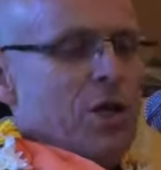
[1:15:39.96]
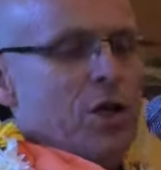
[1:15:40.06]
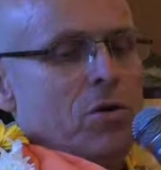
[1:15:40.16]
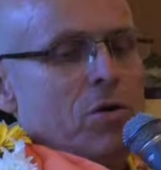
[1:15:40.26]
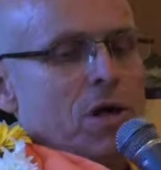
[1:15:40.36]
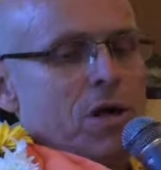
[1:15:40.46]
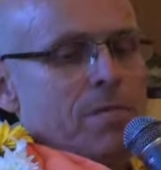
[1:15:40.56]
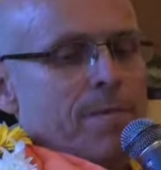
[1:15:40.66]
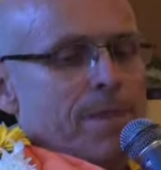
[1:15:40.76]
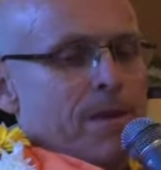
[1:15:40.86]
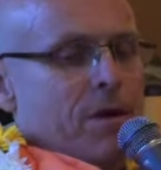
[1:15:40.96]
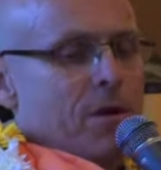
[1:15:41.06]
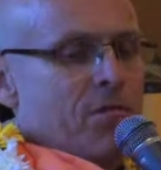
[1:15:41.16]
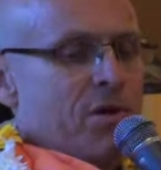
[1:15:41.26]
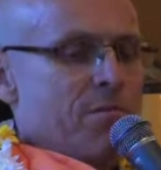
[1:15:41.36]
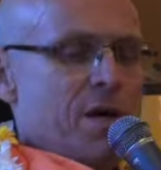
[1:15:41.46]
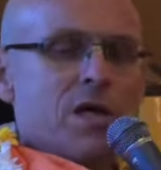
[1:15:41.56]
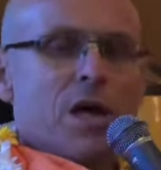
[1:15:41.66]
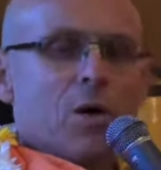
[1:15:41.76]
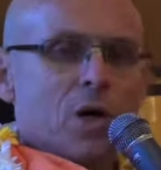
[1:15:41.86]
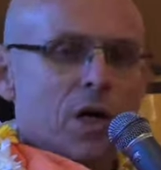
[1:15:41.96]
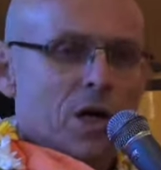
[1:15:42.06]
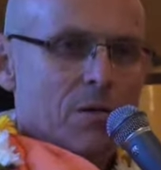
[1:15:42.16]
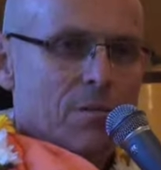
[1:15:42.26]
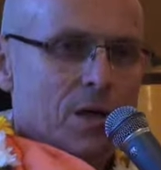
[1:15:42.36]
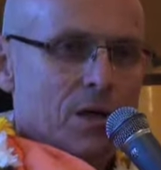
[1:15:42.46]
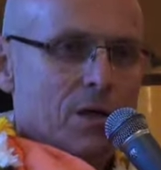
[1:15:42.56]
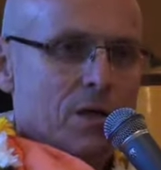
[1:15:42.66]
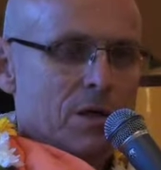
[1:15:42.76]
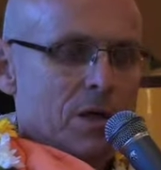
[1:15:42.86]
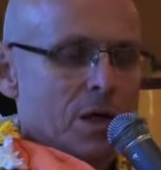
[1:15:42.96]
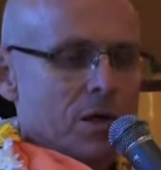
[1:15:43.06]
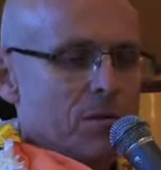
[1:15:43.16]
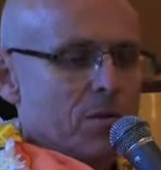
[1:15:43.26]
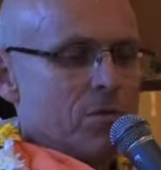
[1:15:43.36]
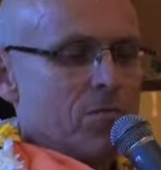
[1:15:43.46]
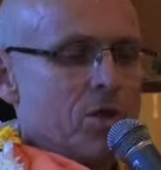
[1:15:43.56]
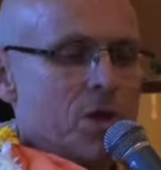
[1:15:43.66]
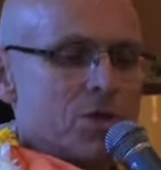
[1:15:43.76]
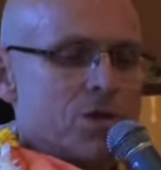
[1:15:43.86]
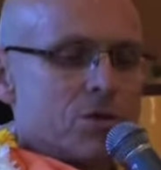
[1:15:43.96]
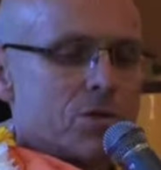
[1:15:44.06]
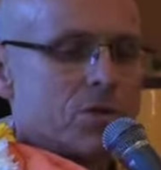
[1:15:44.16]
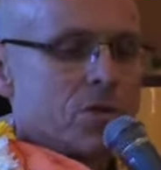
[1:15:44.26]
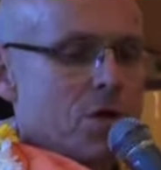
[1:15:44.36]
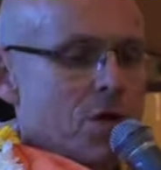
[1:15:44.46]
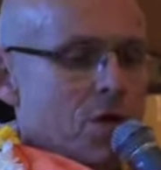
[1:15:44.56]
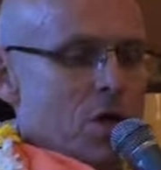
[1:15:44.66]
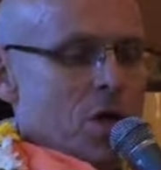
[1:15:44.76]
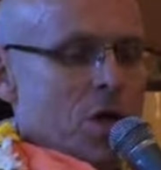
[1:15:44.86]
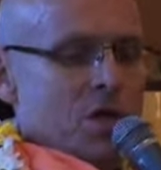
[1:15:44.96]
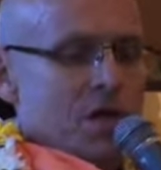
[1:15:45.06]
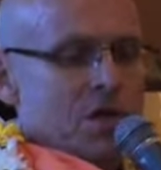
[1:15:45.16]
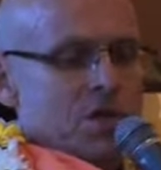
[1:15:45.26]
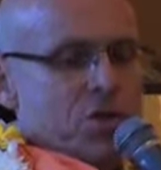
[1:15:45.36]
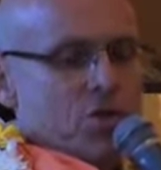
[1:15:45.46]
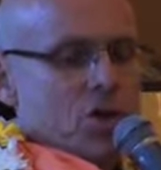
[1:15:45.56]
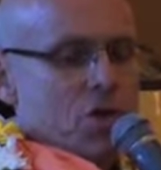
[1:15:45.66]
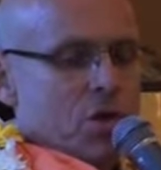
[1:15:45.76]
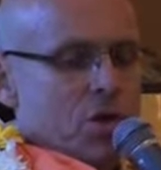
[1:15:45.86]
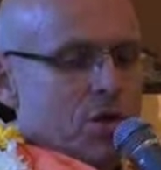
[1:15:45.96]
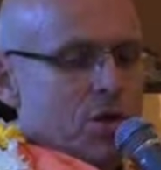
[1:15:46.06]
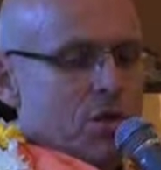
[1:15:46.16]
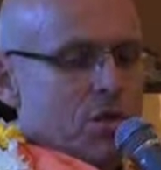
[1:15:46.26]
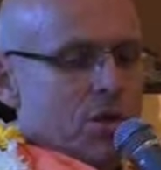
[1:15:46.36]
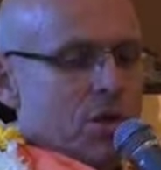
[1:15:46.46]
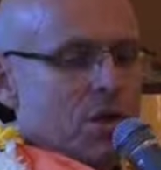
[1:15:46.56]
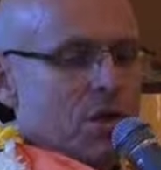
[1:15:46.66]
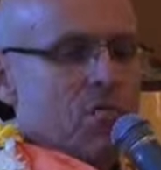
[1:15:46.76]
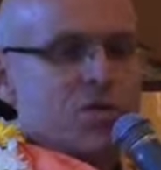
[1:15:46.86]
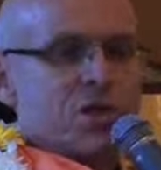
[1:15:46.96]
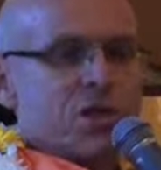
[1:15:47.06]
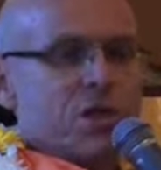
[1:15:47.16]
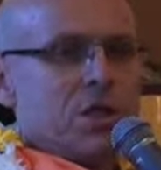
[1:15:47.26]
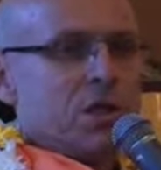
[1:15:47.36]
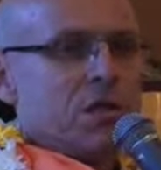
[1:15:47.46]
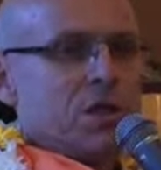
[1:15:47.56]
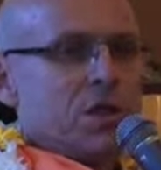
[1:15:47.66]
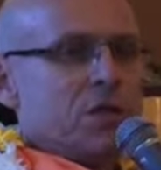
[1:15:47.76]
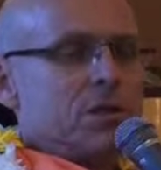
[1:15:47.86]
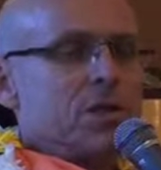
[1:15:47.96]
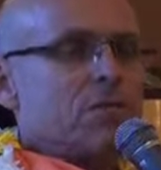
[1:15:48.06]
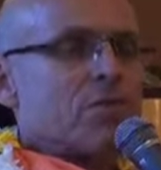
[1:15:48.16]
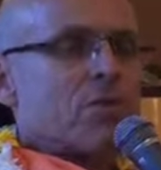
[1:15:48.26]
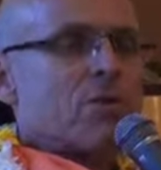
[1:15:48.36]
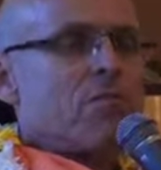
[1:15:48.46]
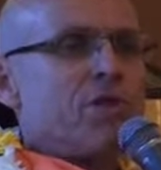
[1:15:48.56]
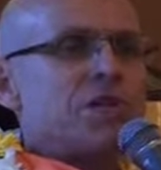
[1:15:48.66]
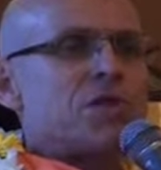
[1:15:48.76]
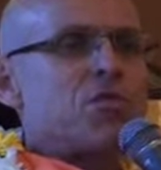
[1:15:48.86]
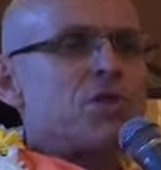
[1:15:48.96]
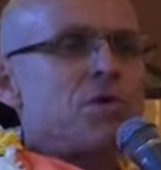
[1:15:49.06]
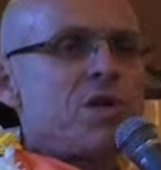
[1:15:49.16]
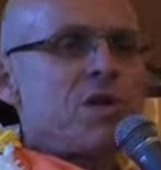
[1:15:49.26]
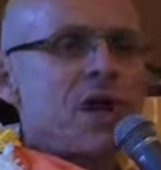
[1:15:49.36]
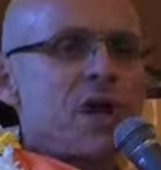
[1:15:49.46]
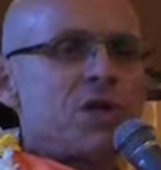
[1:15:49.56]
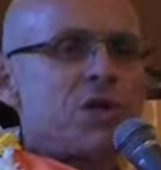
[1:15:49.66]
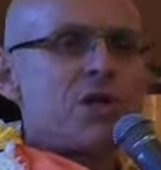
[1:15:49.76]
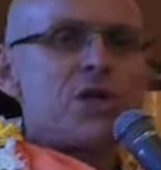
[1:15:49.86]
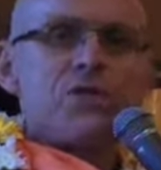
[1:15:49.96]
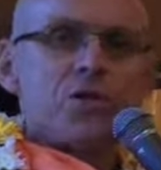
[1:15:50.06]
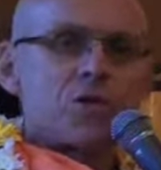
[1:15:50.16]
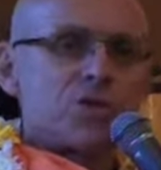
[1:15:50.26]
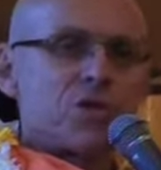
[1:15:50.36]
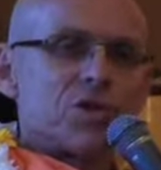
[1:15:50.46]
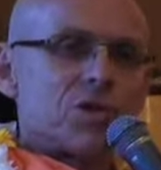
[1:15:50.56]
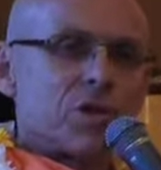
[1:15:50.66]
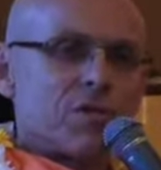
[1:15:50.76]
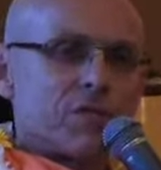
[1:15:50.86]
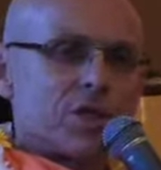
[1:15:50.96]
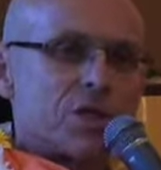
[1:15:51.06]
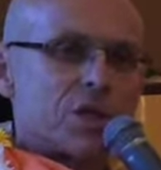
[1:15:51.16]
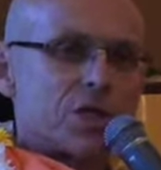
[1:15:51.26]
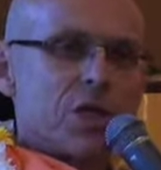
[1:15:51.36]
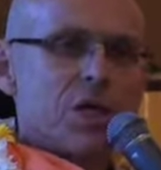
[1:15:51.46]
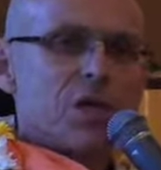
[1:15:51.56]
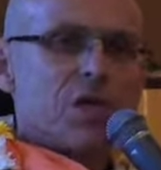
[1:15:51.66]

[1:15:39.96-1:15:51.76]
Now, uh, we make our karma. Huh? Yes. And that is going on. And Krishna, but as soon as we engage in devotional service,